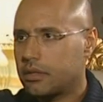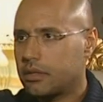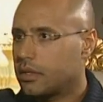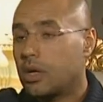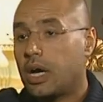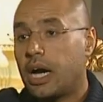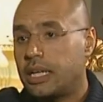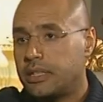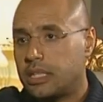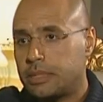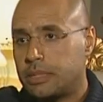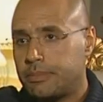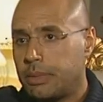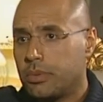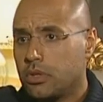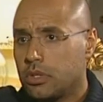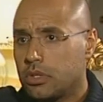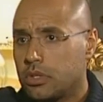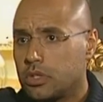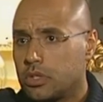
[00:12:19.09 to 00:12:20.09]
100 people,
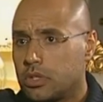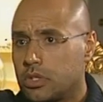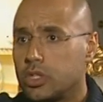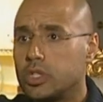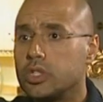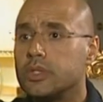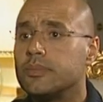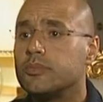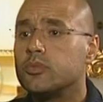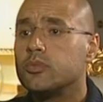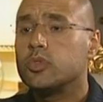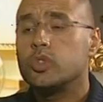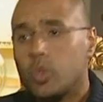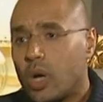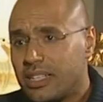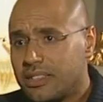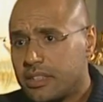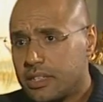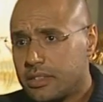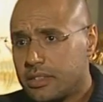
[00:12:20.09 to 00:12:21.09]

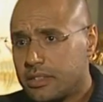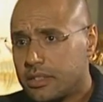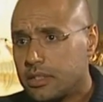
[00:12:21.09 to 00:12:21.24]
200,